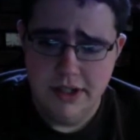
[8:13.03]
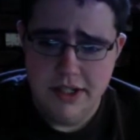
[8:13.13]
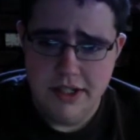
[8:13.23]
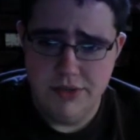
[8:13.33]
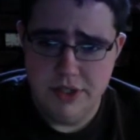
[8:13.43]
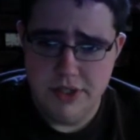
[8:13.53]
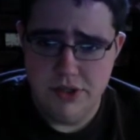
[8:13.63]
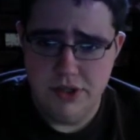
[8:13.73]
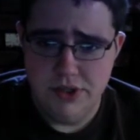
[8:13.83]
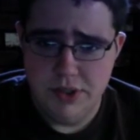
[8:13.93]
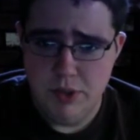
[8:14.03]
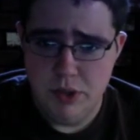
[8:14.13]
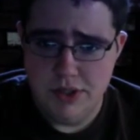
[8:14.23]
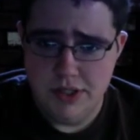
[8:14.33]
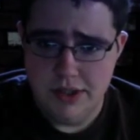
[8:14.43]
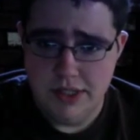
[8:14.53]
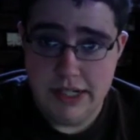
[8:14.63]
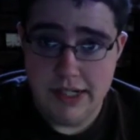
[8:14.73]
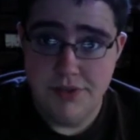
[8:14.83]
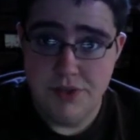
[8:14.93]
different difficulty modes that
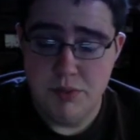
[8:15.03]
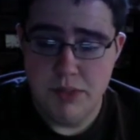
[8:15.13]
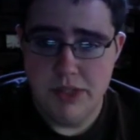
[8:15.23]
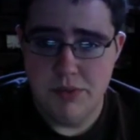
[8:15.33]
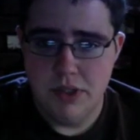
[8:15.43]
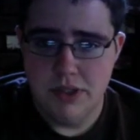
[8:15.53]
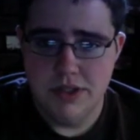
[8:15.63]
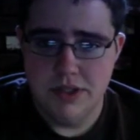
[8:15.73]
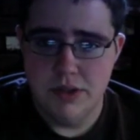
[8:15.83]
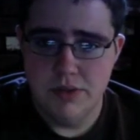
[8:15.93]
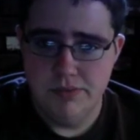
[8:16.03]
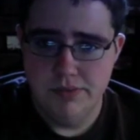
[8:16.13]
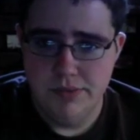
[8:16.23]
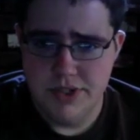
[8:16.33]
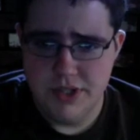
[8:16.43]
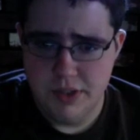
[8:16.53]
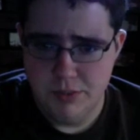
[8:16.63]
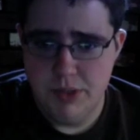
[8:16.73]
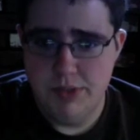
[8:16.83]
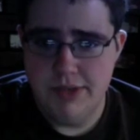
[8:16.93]
unlock after you beat it once, so there's some
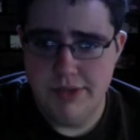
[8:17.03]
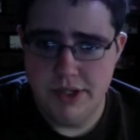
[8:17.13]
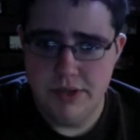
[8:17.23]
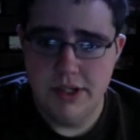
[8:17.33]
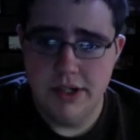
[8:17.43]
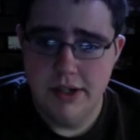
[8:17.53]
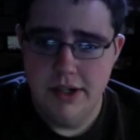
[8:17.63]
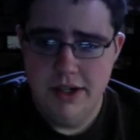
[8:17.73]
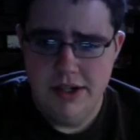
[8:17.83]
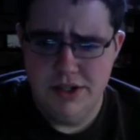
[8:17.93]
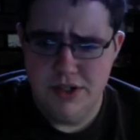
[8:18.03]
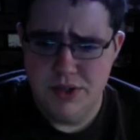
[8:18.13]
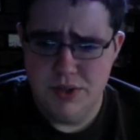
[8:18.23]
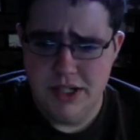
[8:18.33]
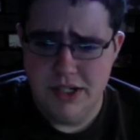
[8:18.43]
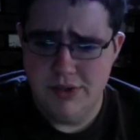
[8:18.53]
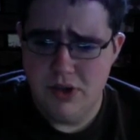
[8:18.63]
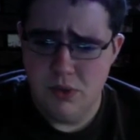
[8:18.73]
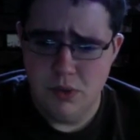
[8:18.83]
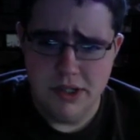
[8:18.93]
replay value there. There's also a lot of
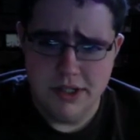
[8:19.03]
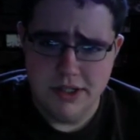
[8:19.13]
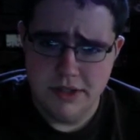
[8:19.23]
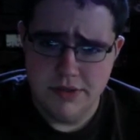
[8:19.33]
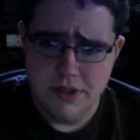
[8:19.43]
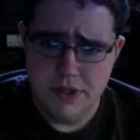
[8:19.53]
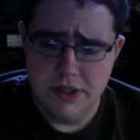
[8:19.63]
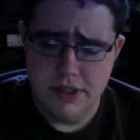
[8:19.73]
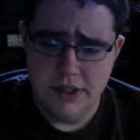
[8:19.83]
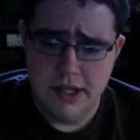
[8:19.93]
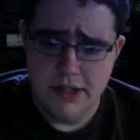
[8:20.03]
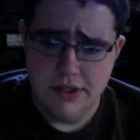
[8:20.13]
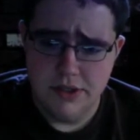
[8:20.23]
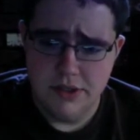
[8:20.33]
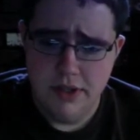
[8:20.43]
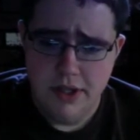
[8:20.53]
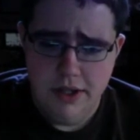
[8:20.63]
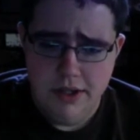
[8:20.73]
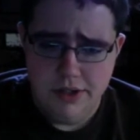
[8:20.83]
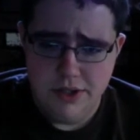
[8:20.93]
artwork and stuff that you can unlock, so
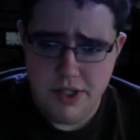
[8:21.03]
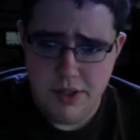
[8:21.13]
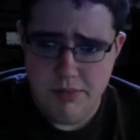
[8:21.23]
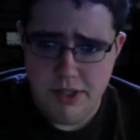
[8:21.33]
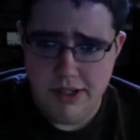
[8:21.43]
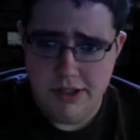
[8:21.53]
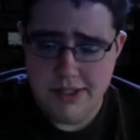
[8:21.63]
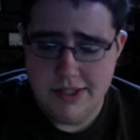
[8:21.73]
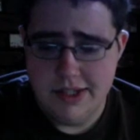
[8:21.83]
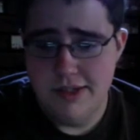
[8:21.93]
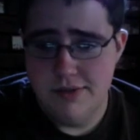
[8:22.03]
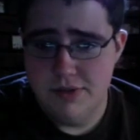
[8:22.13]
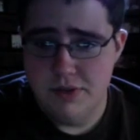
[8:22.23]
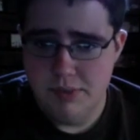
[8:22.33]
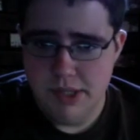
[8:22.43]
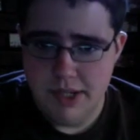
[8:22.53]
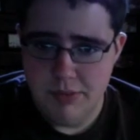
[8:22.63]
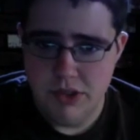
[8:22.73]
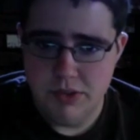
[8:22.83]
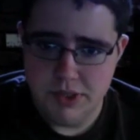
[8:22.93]
there's some incentive to play it
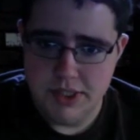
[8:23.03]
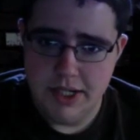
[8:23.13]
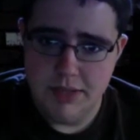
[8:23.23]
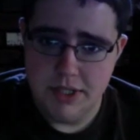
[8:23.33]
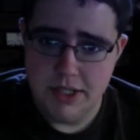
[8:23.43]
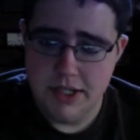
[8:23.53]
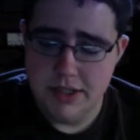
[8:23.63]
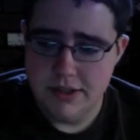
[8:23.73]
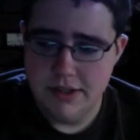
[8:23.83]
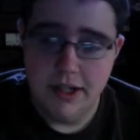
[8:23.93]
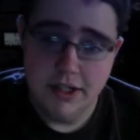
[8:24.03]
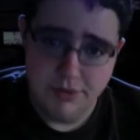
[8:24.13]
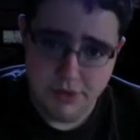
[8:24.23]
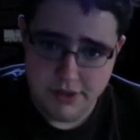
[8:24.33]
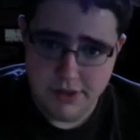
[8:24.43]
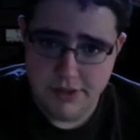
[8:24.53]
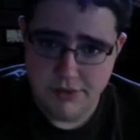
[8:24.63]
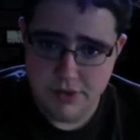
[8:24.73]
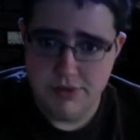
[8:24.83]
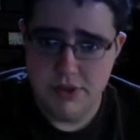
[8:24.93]
multiple times, I guess, on
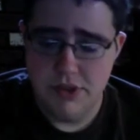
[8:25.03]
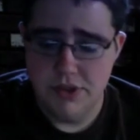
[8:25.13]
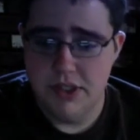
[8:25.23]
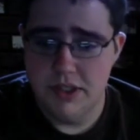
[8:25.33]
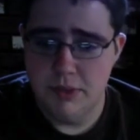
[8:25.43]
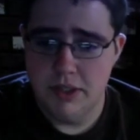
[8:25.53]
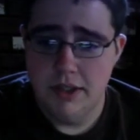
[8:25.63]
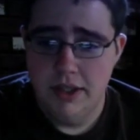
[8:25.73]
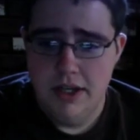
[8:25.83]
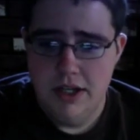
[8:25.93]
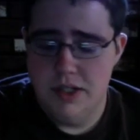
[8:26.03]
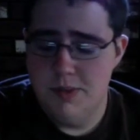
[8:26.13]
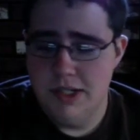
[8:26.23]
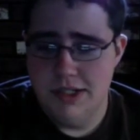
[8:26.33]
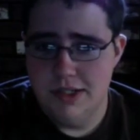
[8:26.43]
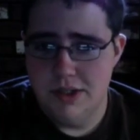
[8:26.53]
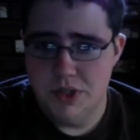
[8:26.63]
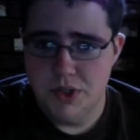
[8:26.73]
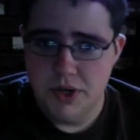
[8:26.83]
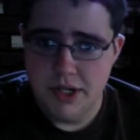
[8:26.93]
different difficulties. But just because it's so
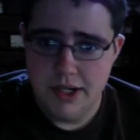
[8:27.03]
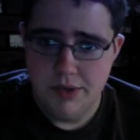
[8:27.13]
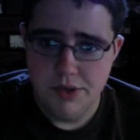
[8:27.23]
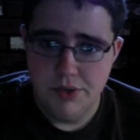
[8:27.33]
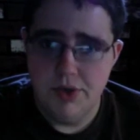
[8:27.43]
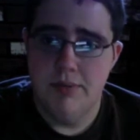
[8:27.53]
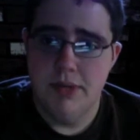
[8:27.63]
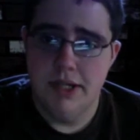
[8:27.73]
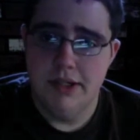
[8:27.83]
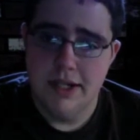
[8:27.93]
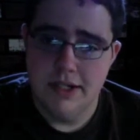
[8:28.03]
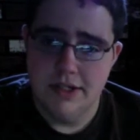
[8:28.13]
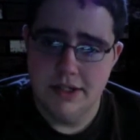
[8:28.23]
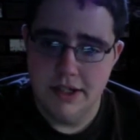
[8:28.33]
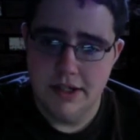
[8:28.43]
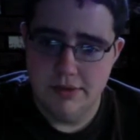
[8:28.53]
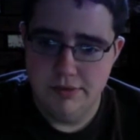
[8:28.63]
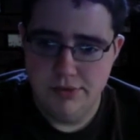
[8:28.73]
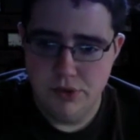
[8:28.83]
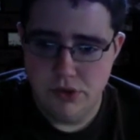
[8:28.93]
short, I can't really recommend it as a
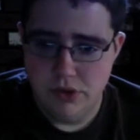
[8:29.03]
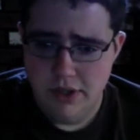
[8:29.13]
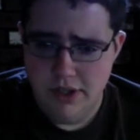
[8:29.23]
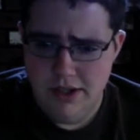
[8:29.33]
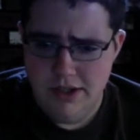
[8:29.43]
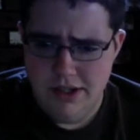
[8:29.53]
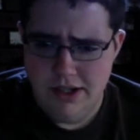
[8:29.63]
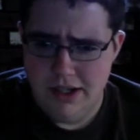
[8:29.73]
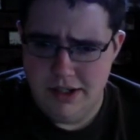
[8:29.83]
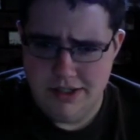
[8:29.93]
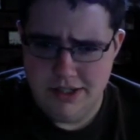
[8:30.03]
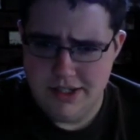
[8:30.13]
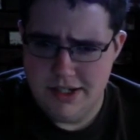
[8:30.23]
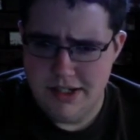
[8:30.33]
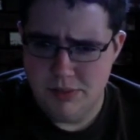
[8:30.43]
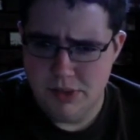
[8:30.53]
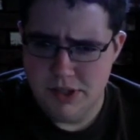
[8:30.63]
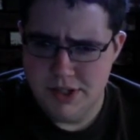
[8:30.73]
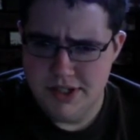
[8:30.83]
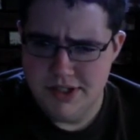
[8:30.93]
full $60
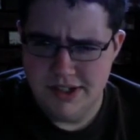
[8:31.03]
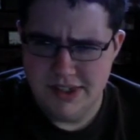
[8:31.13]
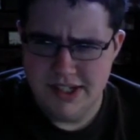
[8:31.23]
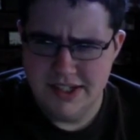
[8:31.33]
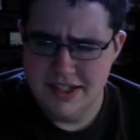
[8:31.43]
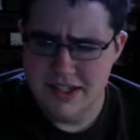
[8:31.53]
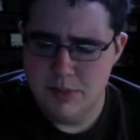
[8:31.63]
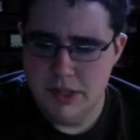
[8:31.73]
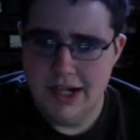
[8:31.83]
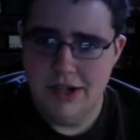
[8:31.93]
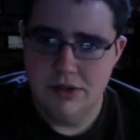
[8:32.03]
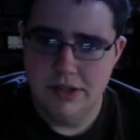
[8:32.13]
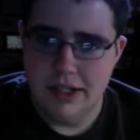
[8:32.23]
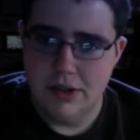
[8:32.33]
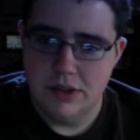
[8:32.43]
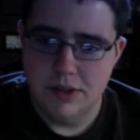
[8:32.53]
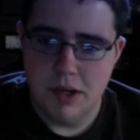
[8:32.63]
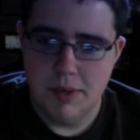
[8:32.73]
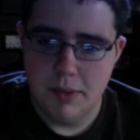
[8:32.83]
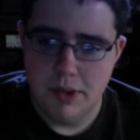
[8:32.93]
purchase. I think since it's been out now, it's
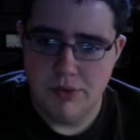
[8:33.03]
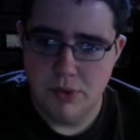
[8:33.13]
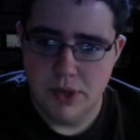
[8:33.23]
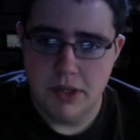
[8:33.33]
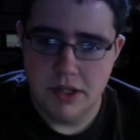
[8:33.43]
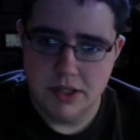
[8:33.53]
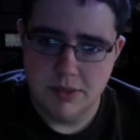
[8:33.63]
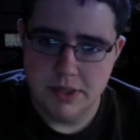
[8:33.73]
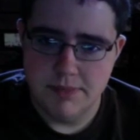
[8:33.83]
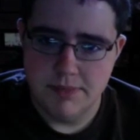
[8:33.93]
probably about $40. But